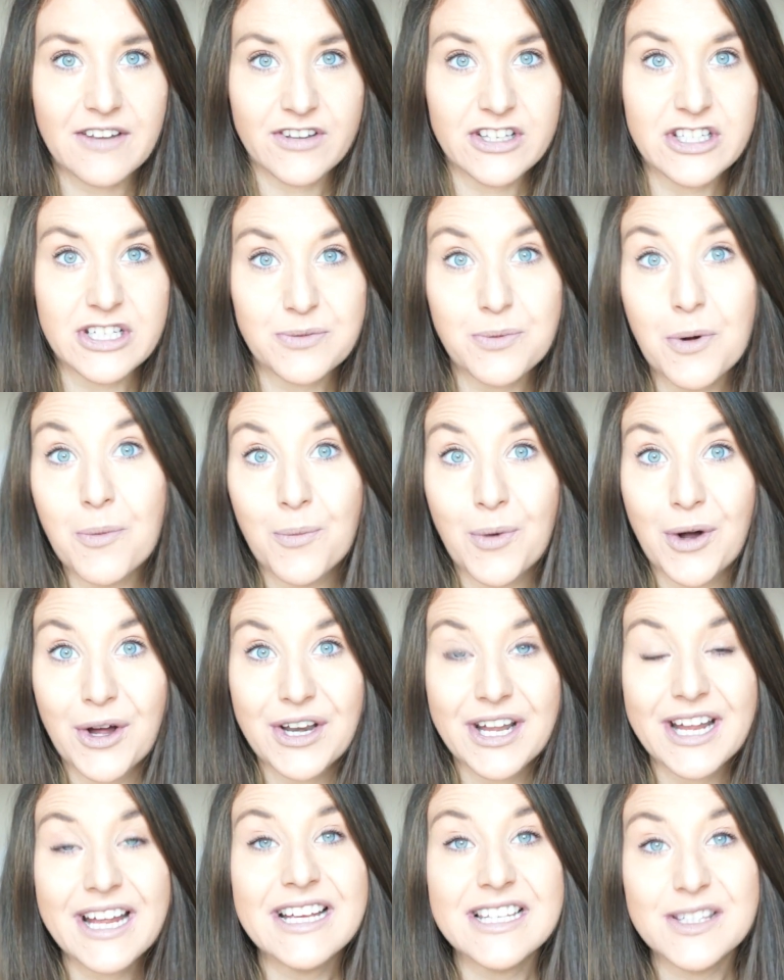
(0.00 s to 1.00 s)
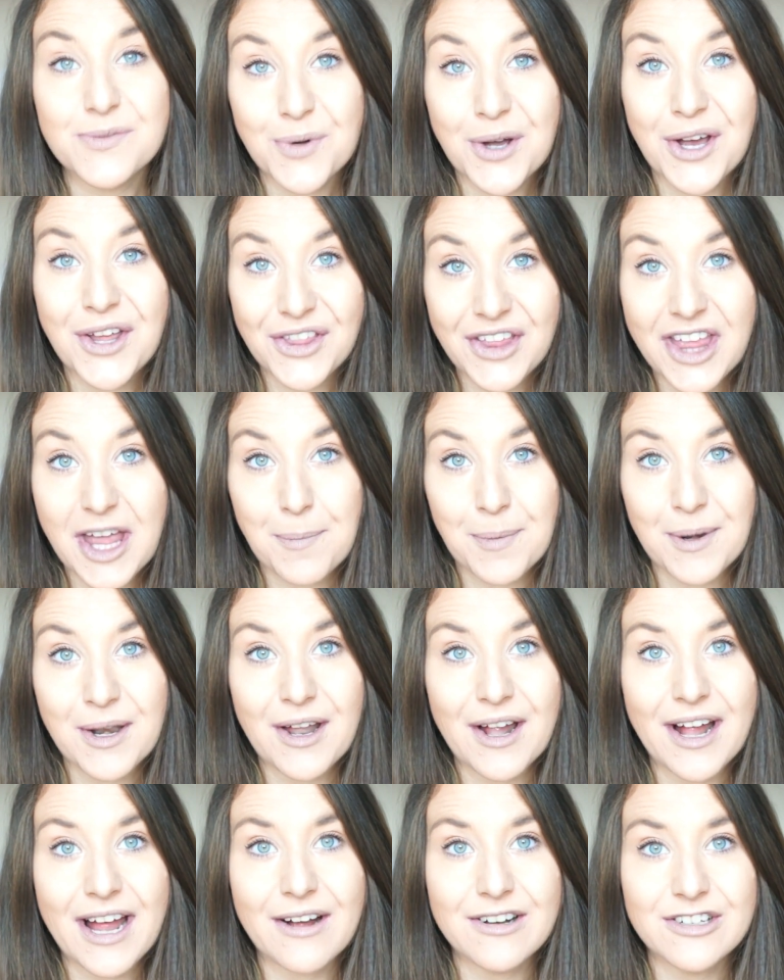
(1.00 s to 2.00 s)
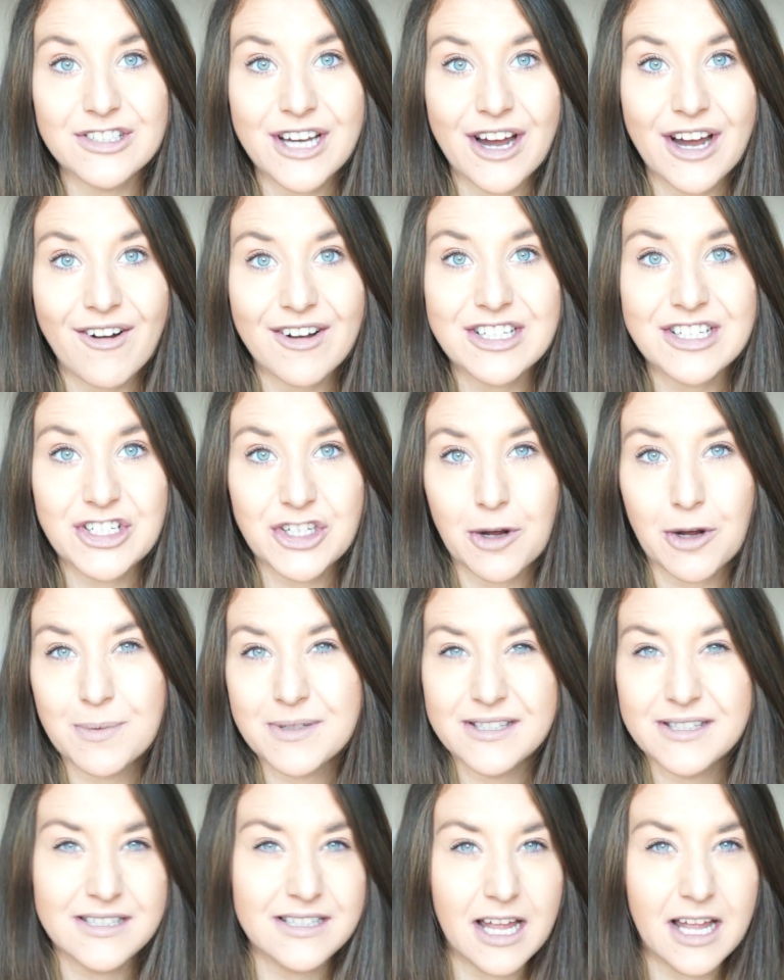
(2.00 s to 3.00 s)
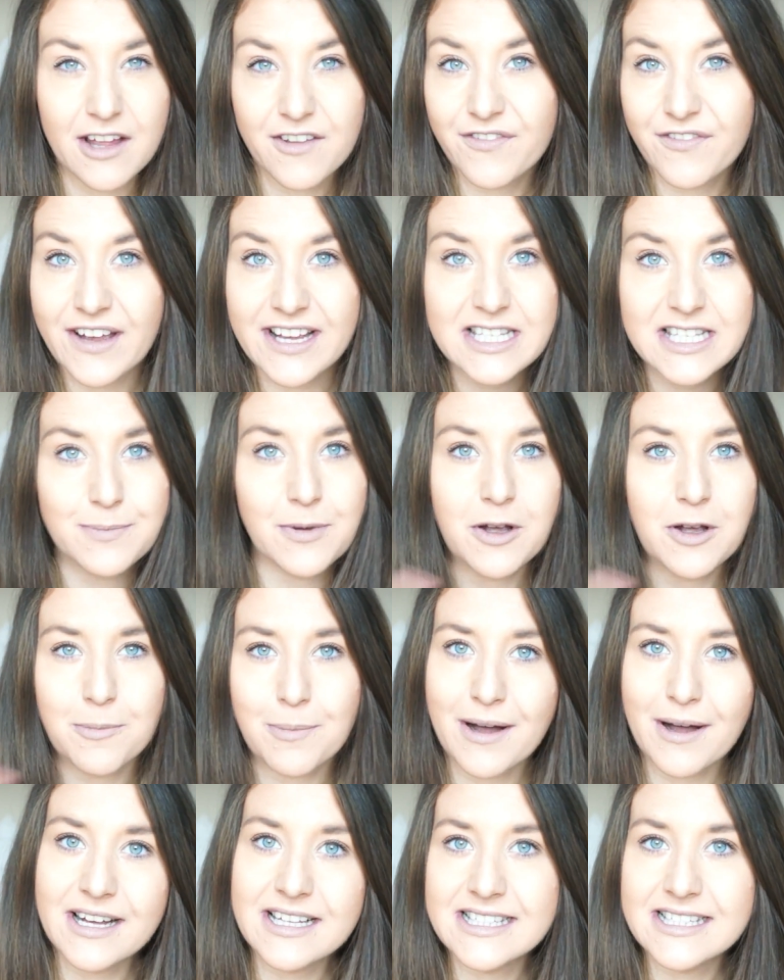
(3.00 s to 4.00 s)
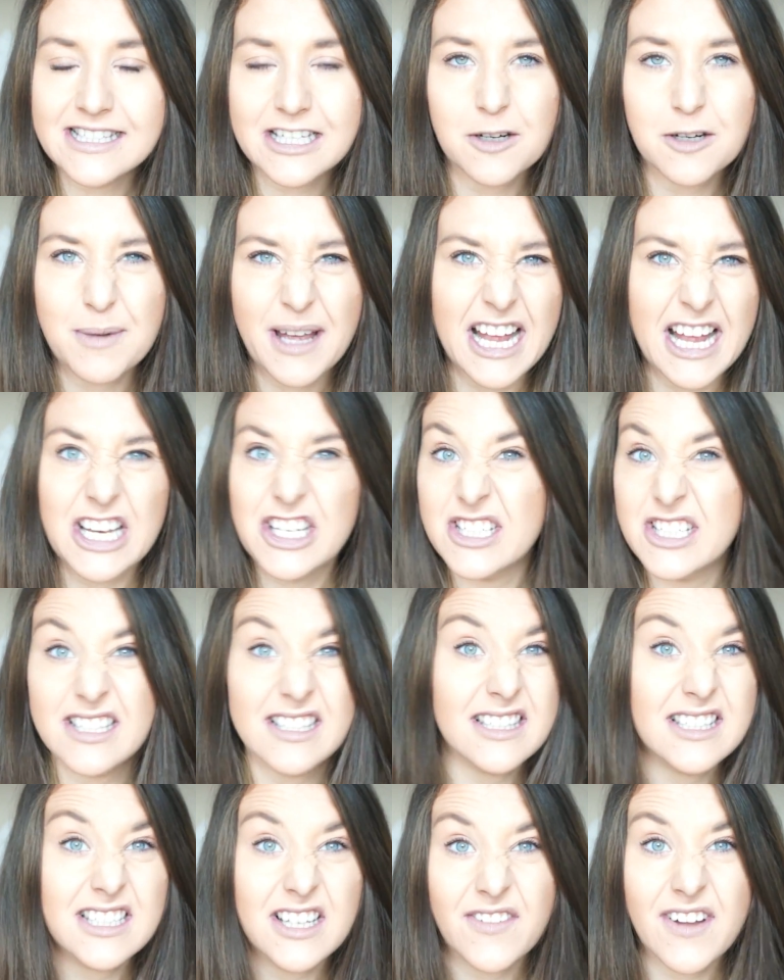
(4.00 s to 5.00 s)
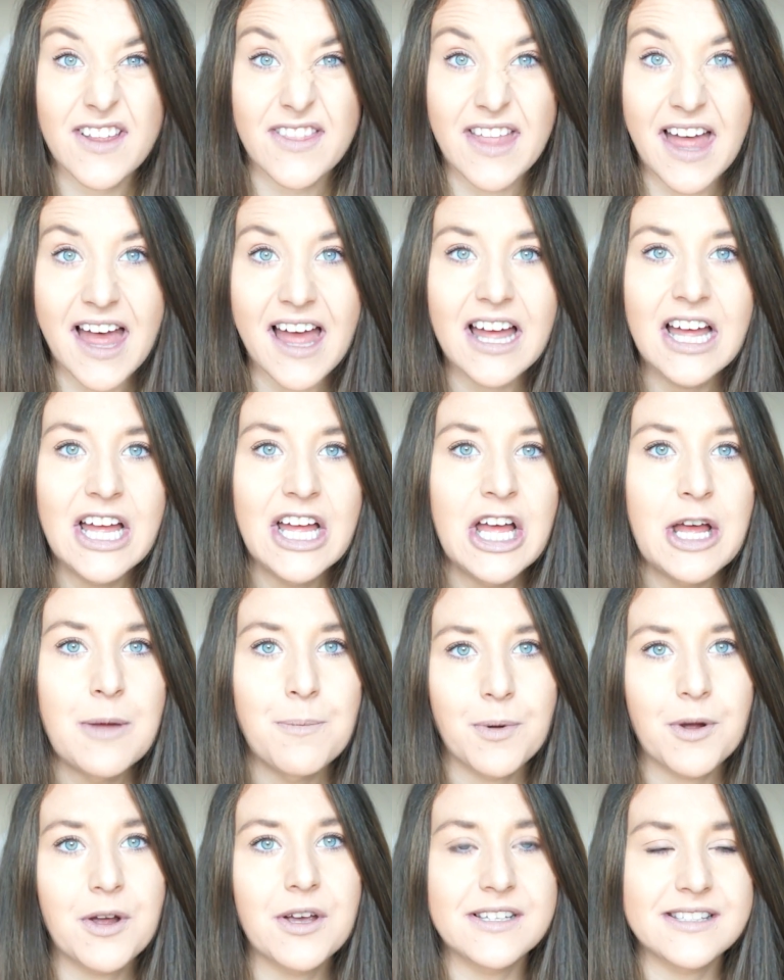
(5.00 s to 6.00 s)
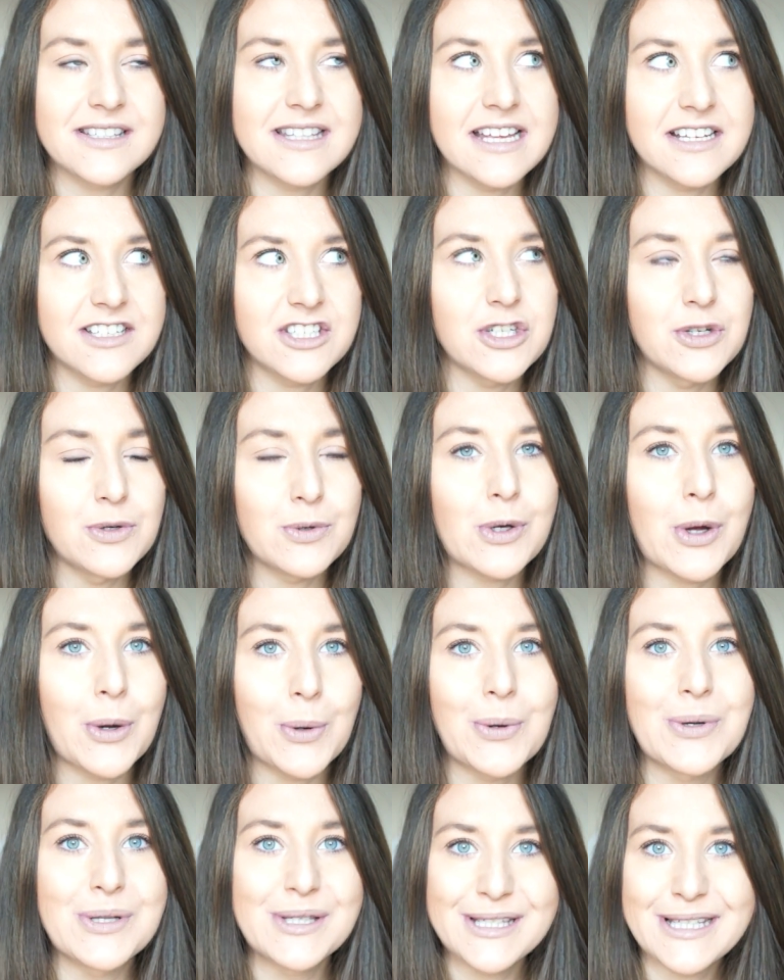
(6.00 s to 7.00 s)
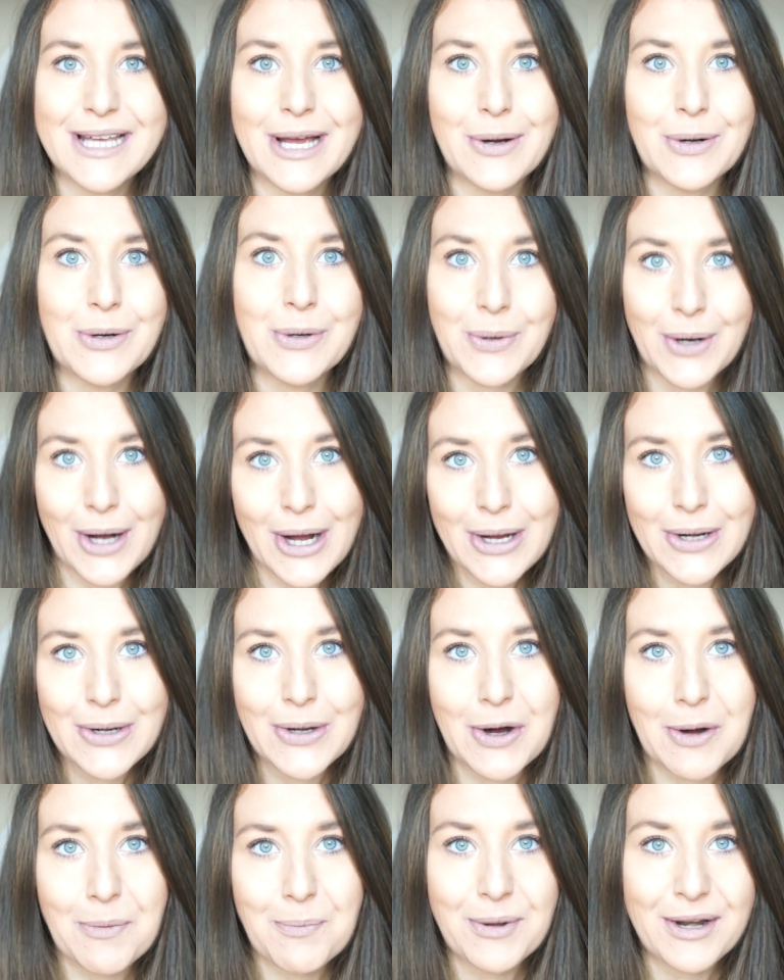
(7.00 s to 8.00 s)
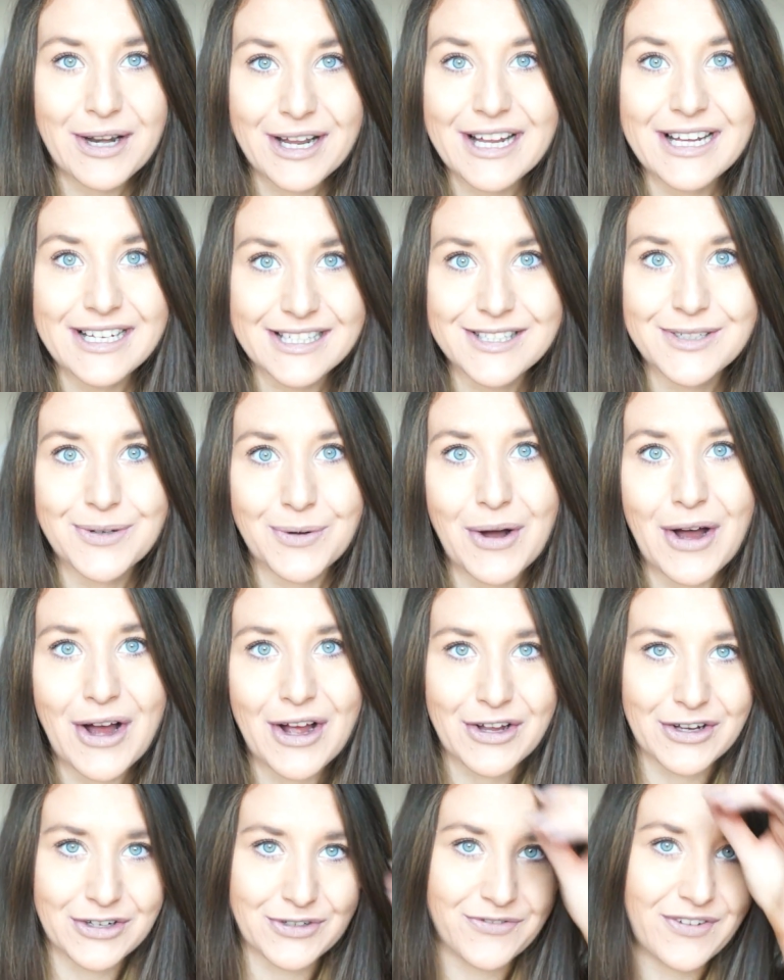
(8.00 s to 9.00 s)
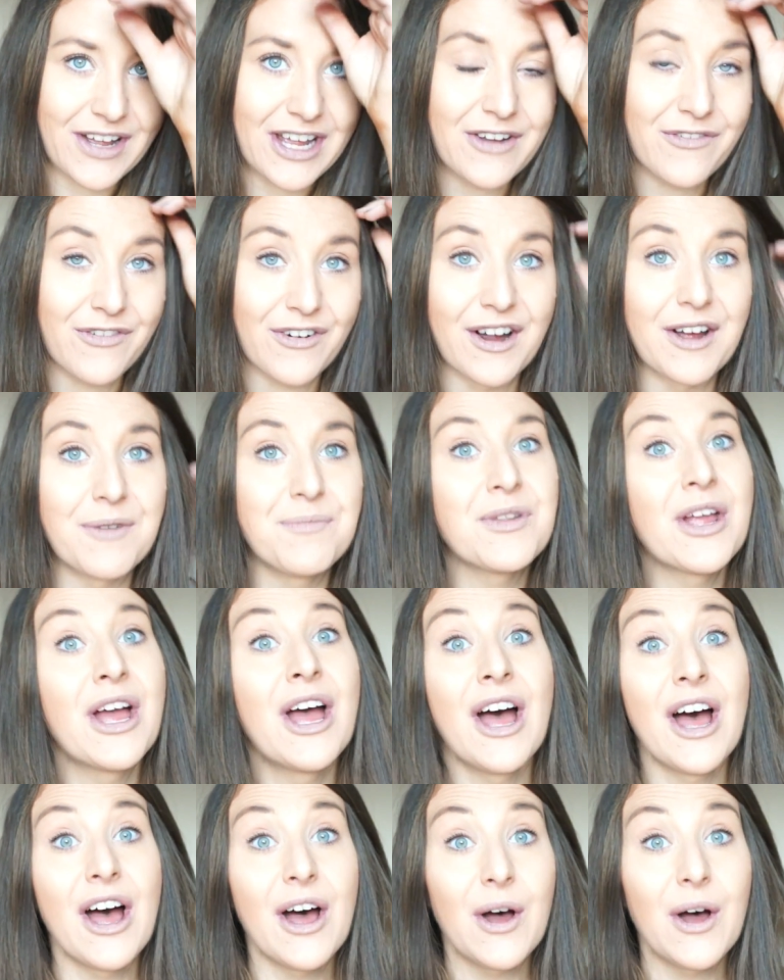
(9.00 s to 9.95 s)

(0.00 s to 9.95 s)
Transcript: did want one, it is worth keeping an eye out in charity shops and like Facebook buy and sell pages and stuff like that, because they do go on sale quite a lot, but it is quite a good favourite.